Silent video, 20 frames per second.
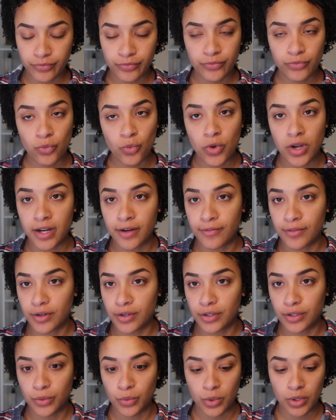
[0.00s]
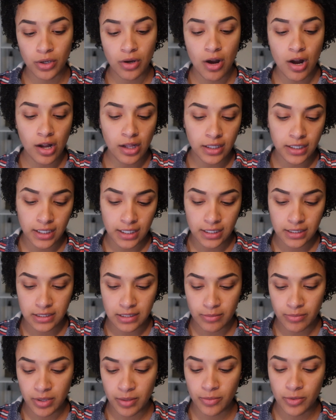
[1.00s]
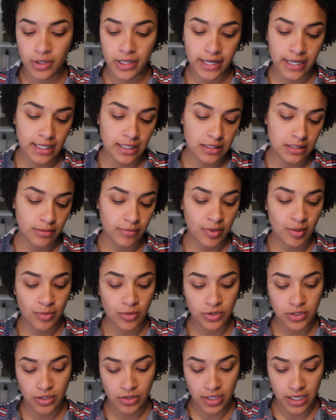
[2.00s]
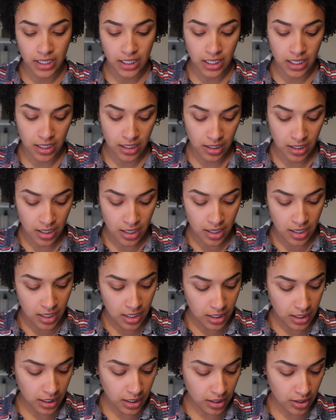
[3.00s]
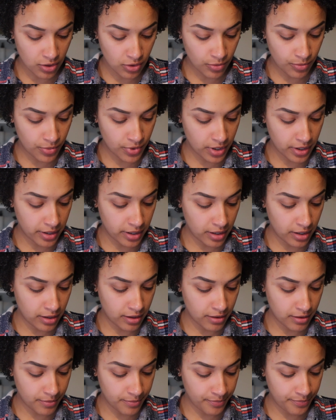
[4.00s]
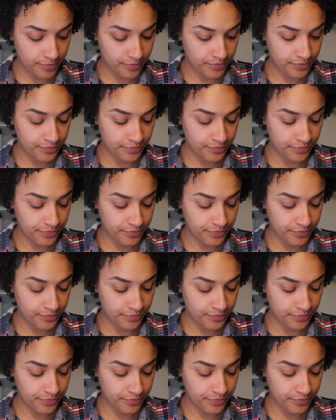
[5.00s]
whatever you want to call it. Some people like it, some people don't like it, you know, but I